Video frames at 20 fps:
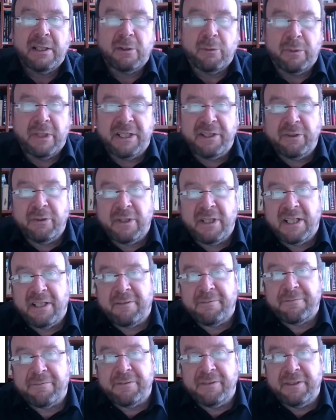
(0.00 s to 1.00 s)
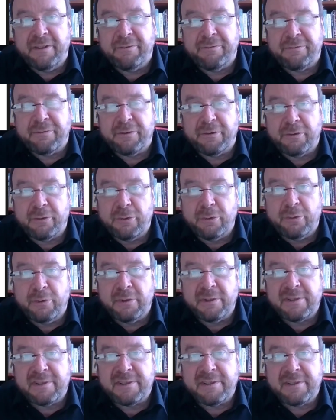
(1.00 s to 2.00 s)
when you have different
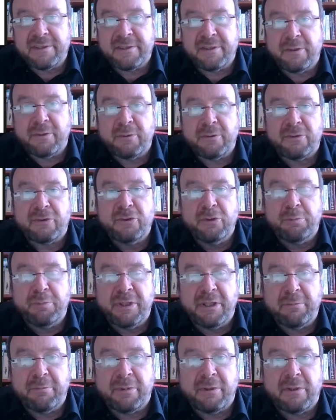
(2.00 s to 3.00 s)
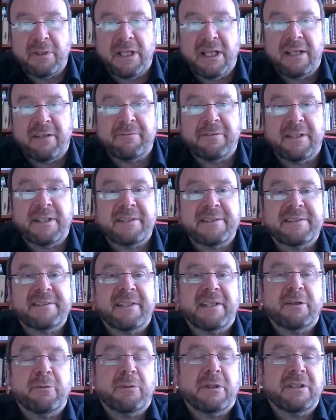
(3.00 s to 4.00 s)
rules, so two people have, let's
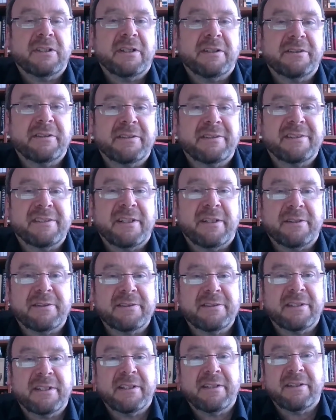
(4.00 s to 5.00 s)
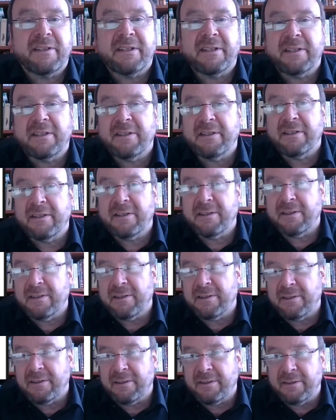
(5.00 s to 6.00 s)
say, 100,000, and
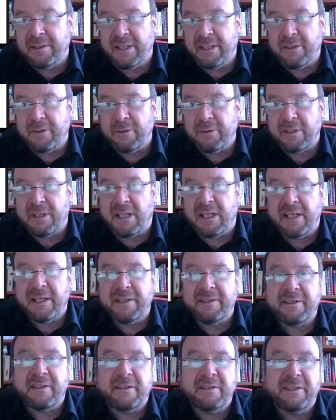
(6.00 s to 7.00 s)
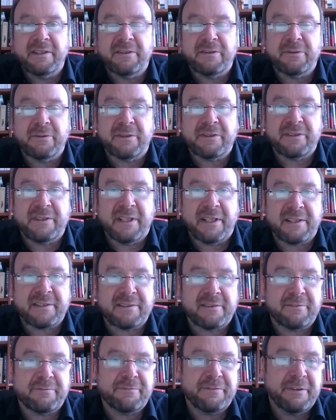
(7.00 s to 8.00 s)
they could either lead to a
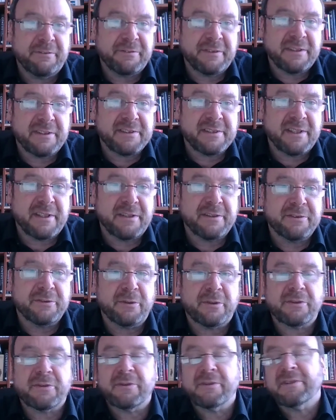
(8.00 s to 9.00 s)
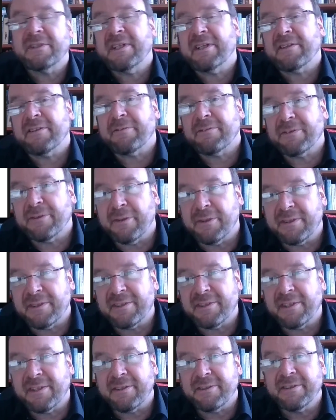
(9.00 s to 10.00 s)
tax of 50,000 or to a tax of
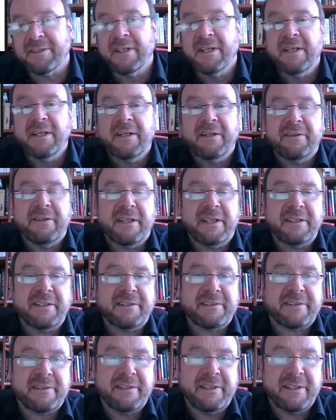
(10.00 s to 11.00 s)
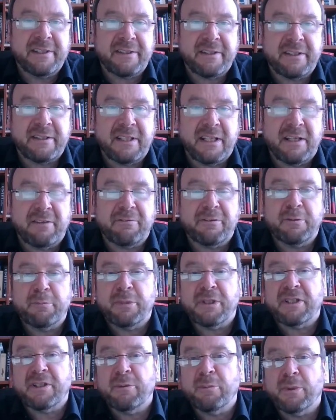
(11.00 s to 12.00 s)
30,000, then it's clear that
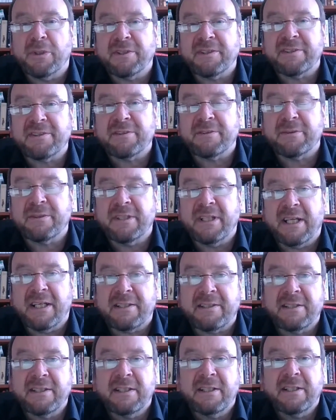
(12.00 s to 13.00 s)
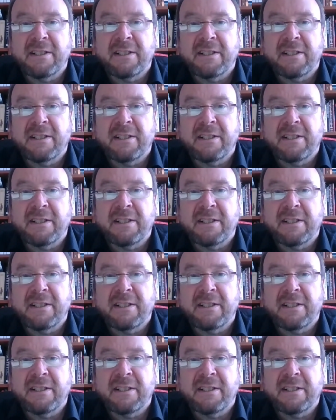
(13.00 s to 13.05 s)
everybody wants to get